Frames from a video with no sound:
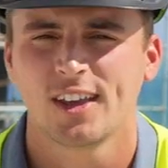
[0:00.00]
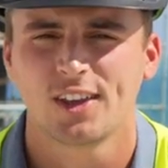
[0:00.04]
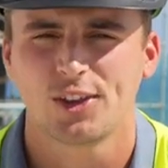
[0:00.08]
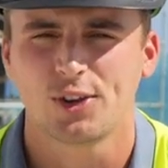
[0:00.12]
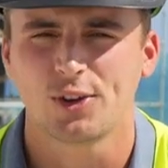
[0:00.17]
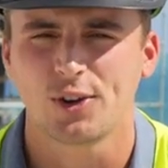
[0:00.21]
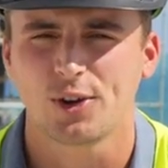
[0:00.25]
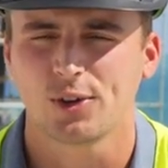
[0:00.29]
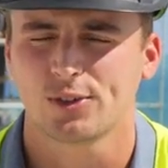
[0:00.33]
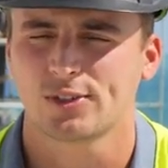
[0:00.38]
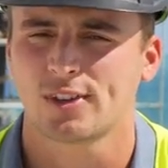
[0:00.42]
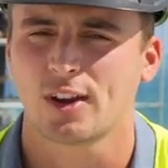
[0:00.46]

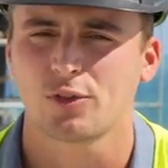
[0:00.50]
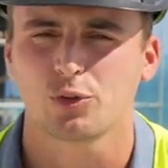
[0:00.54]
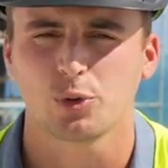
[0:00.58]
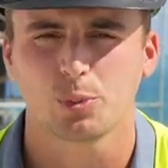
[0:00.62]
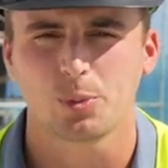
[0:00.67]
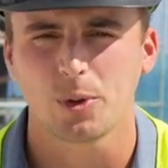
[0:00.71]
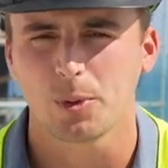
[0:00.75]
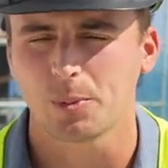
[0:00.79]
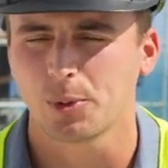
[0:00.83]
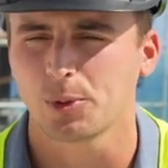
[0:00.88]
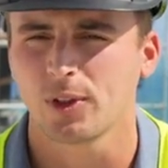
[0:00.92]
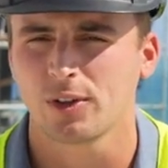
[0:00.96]
you know, several
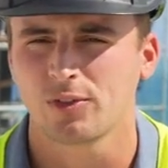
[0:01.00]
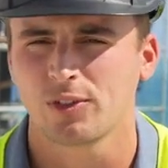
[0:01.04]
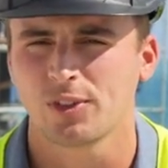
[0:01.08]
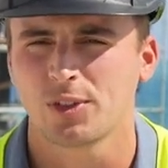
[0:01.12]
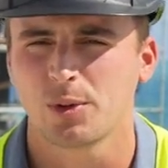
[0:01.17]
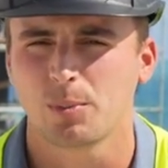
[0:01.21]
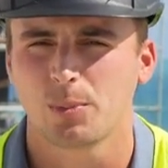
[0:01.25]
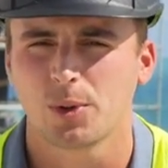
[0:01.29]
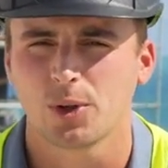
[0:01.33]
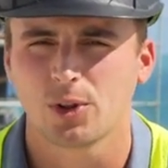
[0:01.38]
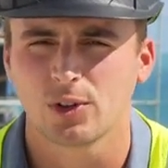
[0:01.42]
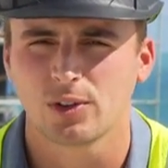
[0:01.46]
people live in
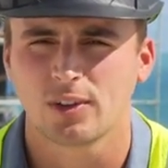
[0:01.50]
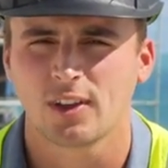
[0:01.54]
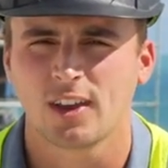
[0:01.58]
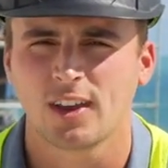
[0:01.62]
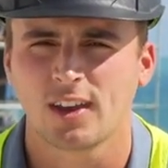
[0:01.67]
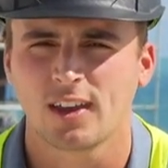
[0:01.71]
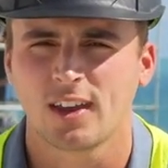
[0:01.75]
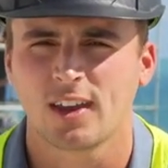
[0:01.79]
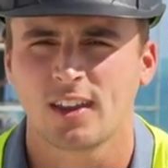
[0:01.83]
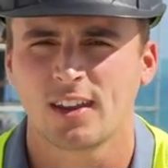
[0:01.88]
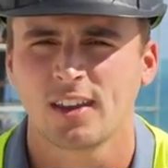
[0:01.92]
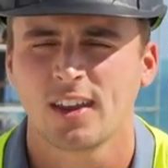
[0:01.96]
the
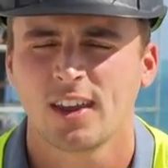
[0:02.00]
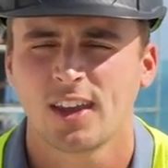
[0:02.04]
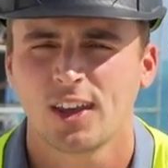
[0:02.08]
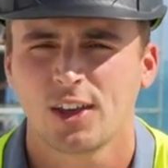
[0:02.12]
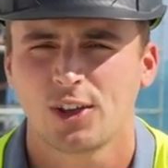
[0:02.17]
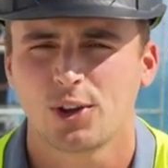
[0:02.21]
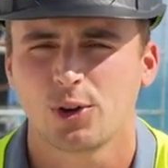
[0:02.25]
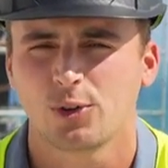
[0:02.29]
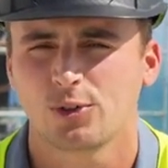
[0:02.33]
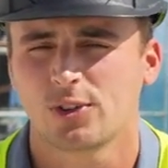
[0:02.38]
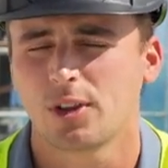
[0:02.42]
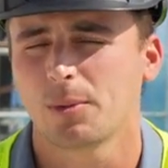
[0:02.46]
building, and
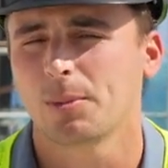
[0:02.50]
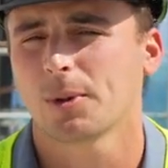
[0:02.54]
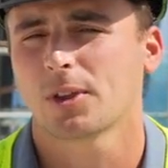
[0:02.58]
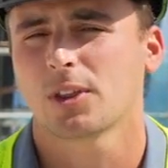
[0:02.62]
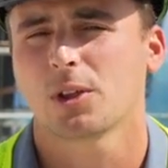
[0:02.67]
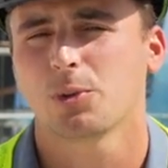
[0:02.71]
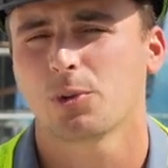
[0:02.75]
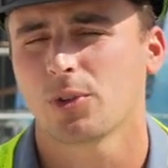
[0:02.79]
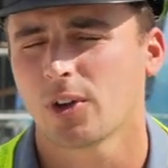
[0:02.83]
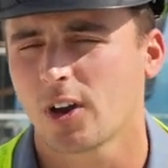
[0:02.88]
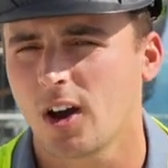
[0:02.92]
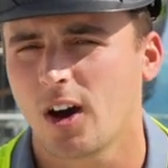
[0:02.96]
you know,
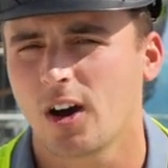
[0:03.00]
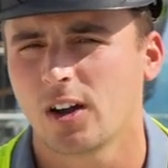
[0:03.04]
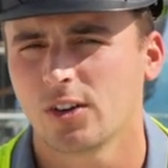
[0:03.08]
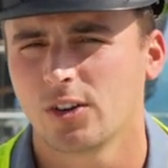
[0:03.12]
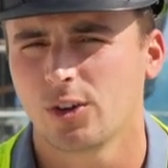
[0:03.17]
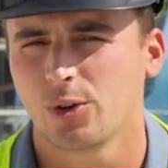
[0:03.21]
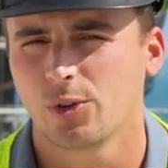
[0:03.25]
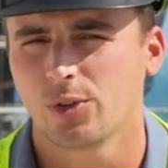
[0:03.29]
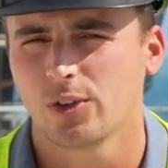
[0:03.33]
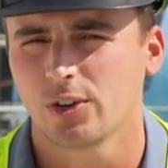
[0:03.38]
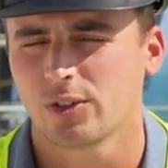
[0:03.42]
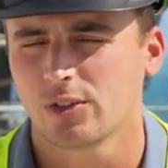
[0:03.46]
typically with a
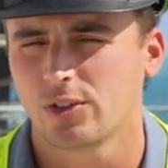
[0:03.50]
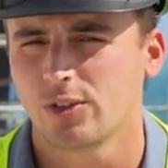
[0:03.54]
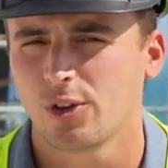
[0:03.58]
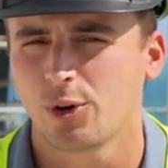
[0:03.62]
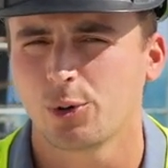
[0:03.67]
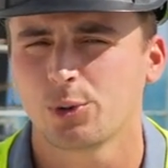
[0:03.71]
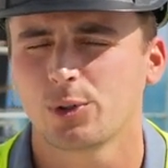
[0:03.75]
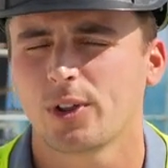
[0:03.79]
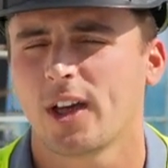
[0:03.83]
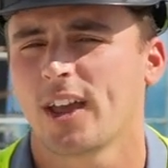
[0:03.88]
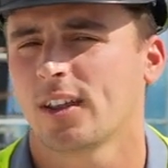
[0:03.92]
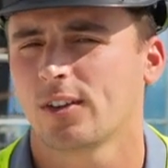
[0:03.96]
condo, there's no
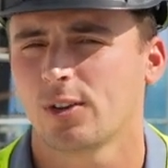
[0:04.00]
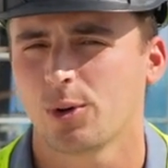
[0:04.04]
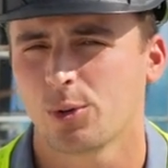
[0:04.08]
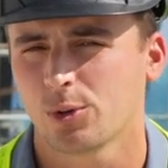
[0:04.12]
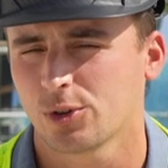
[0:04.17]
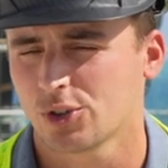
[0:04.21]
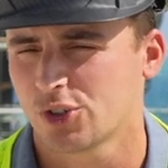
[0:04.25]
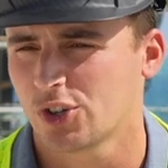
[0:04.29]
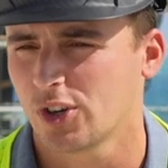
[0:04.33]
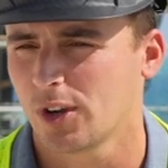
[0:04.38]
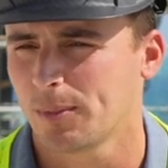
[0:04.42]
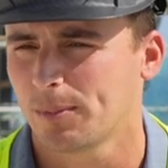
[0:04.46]
land
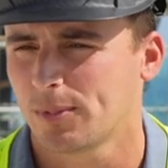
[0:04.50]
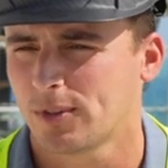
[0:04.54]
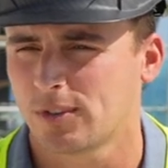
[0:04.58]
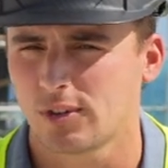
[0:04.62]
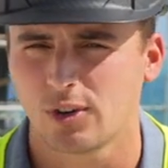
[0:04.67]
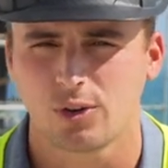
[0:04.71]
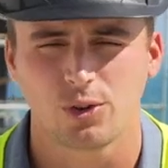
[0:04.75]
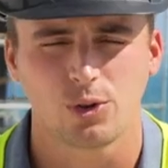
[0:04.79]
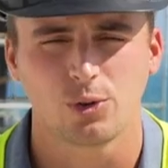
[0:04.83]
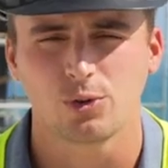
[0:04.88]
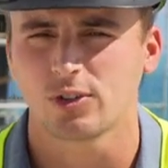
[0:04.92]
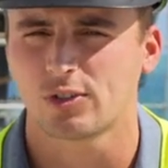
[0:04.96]
ownership,
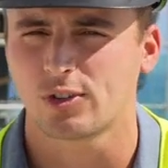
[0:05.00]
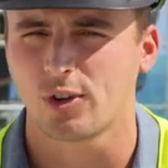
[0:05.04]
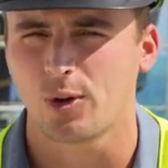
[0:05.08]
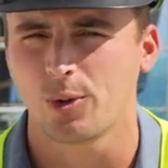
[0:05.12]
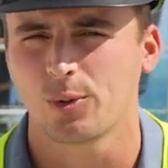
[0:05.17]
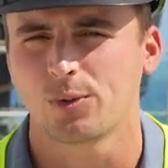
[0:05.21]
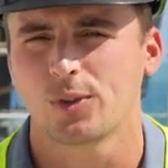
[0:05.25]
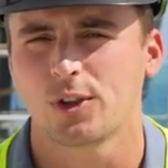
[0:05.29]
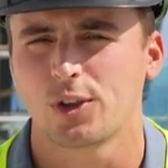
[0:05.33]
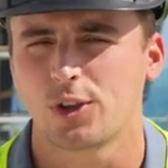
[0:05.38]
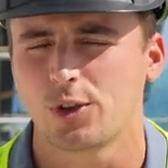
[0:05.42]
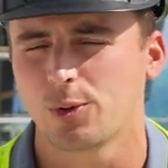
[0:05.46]
so you just
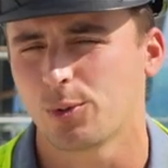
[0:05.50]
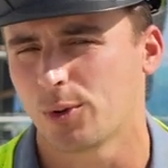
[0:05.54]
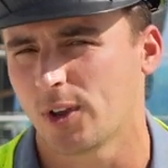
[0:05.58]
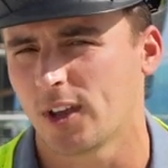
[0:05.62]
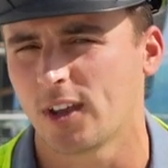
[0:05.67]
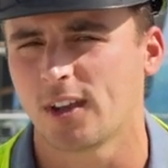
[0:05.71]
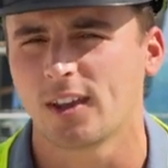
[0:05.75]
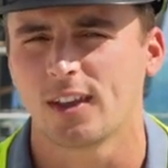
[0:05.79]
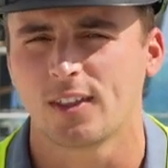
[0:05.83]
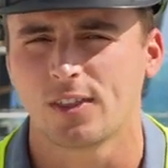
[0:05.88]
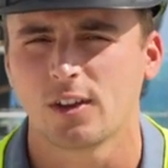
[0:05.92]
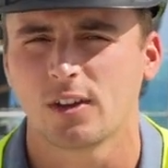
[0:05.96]
own the
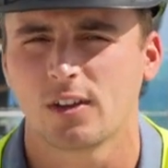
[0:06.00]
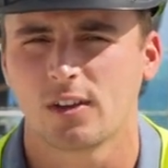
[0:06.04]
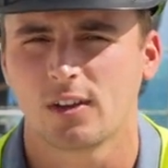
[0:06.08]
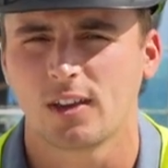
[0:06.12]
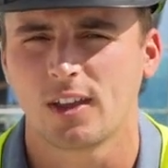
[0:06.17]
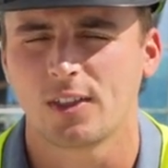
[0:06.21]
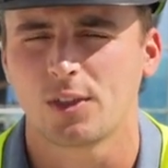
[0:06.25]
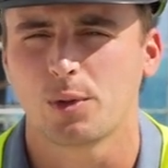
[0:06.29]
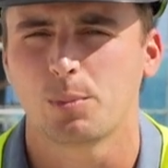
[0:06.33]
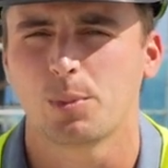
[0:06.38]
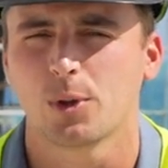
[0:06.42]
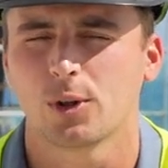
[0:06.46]
unit in
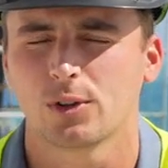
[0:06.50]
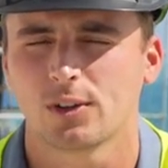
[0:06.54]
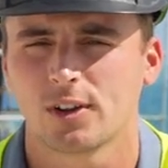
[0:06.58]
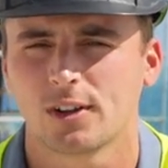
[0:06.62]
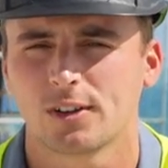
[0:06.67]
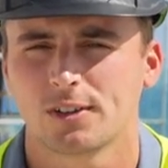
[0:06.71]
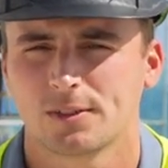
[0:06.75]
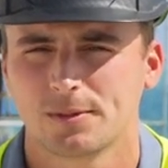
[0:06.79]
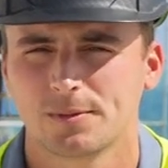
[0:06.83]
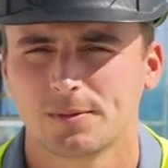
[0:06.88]
the building.